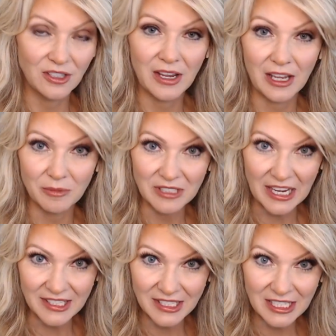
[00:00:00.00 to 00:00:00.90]
animal
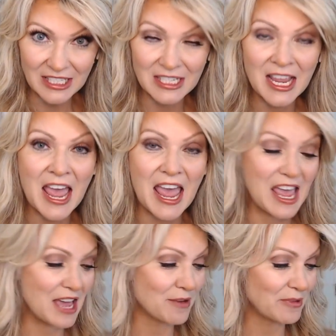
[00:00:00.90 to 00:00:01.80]
testing.
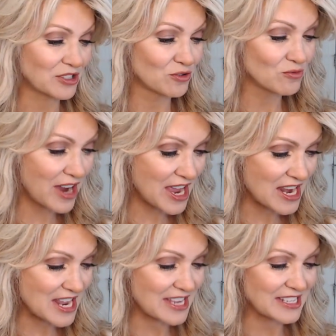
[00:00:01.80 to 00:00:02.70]
And what's
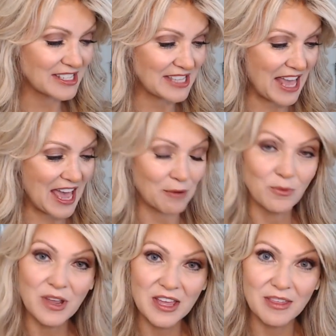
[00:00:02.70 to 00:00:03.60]
great is that
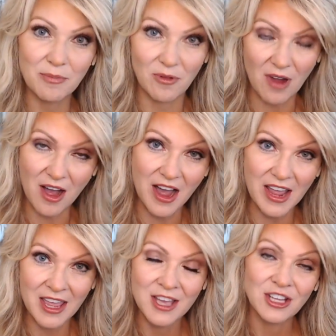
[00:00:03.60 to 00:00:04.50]
with Pry,
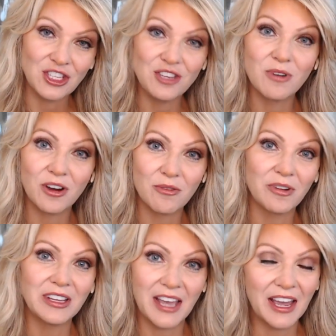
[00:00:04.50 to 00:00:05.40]
you are
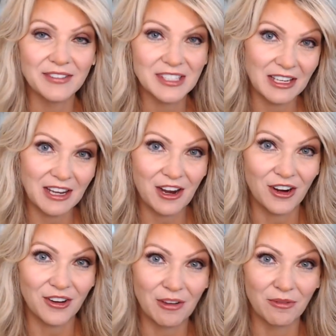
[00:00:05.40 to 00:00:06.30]
going to have
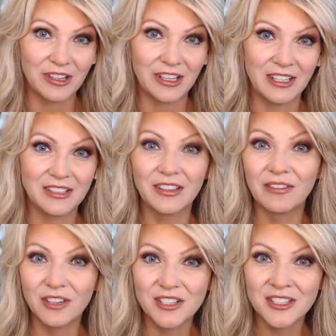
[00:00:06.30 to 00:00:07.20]
skincare that really
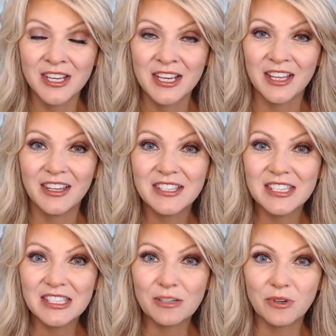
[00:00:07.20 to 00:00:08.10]
delivers. This
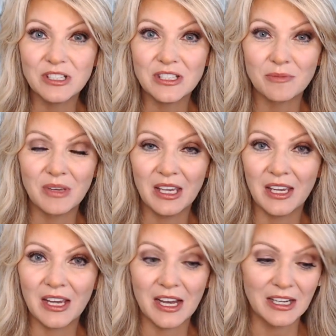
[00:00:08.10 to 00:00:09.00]
is going to
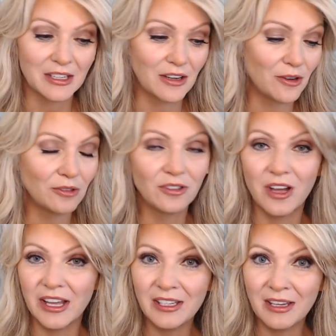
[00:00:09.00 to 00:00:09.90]
be a whole
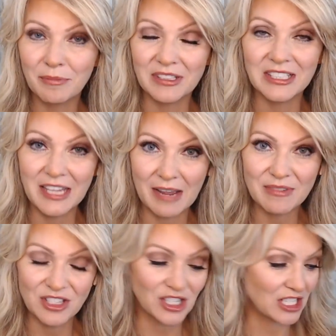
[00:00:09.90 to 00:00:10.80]
line, but today I'm
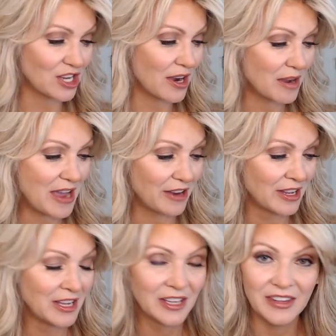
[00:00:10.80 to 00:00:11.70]
just going to talk about
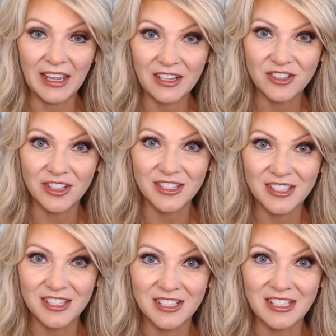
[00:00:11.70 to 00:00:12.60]
the
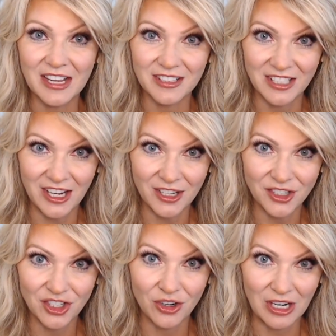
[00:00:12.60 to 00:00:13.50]
Ageless
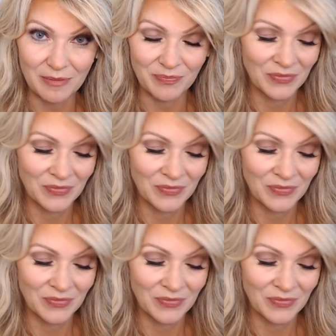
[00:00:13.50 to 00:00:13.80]
Décolletage Cream.